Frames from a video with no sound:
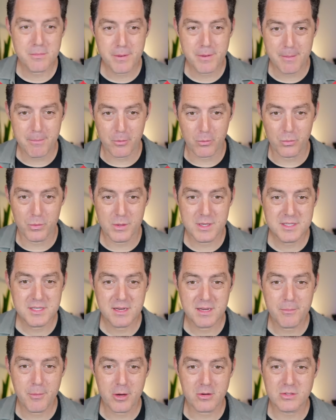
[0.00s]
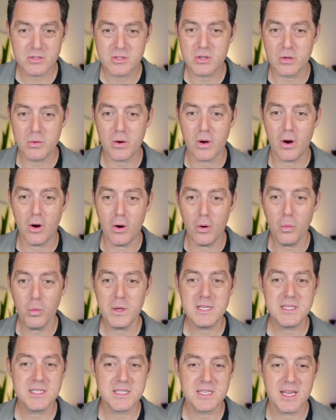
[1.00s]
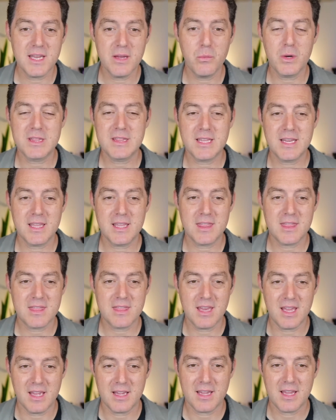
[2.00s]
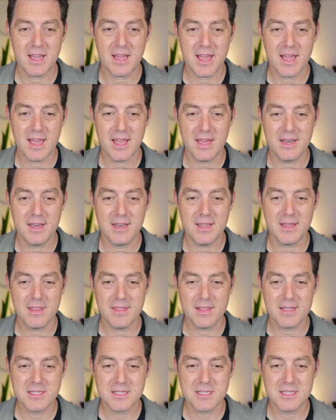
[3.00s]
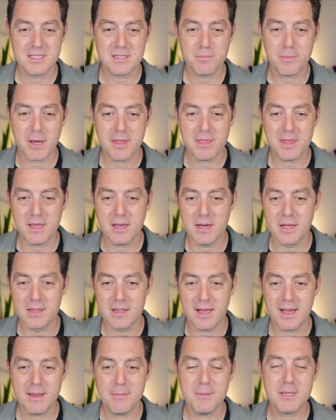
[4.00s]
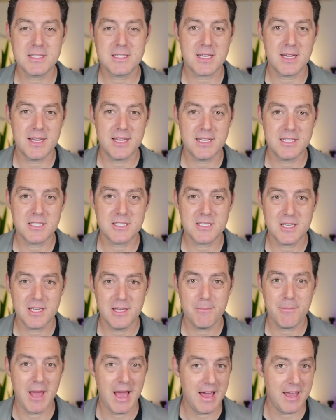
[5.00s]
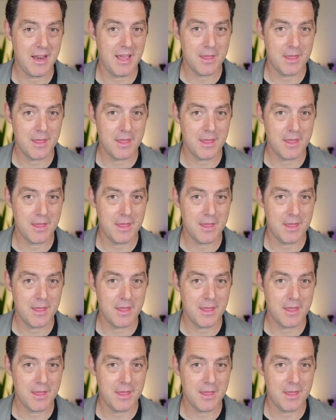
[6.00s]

the paper. Reasoning models don't always say what they think. And this is by the alignment science team at